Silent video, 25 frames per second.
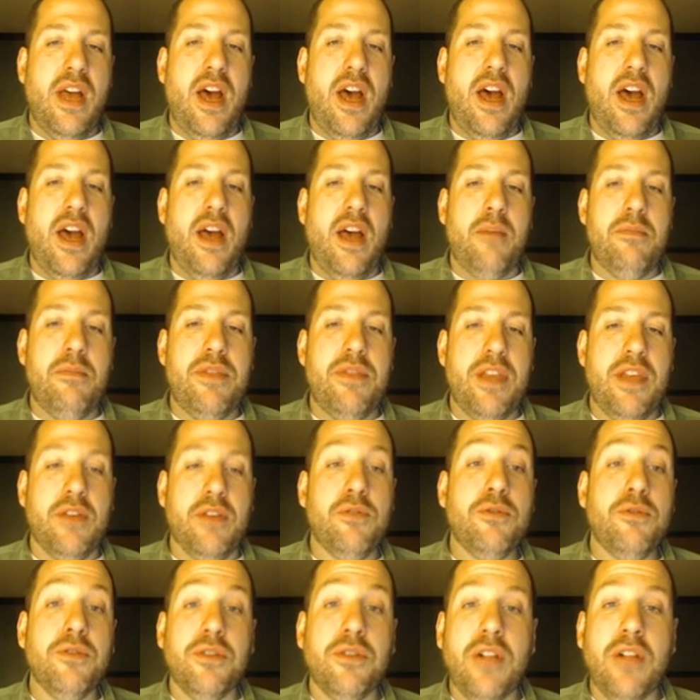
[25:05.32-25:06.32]
that
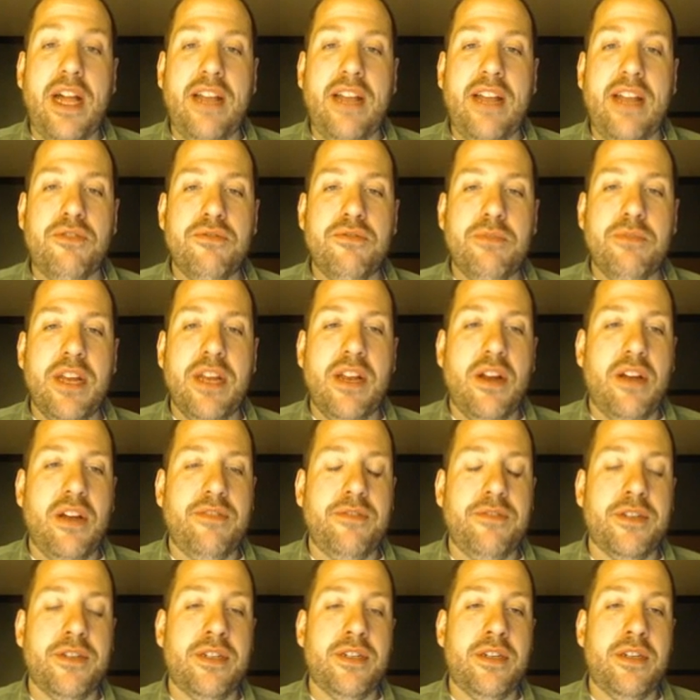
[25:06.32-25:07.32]
Google Classroom can
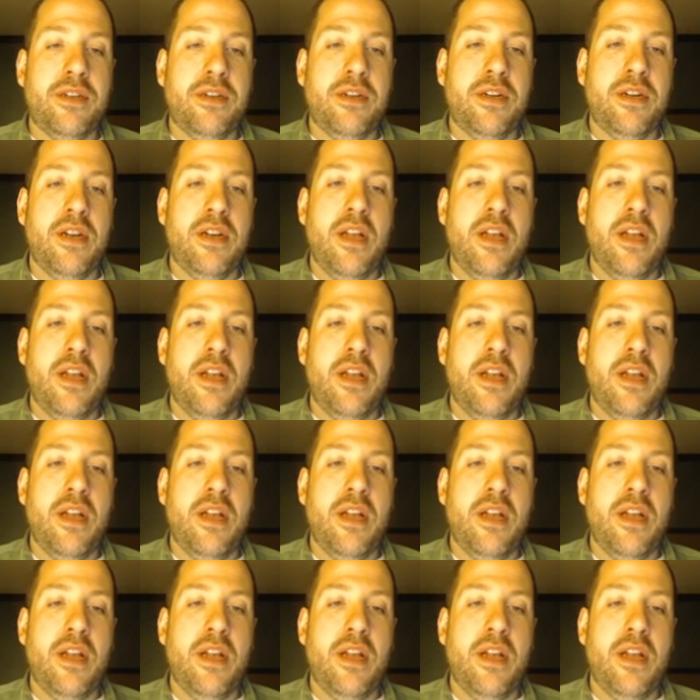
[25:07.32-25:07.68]
offer.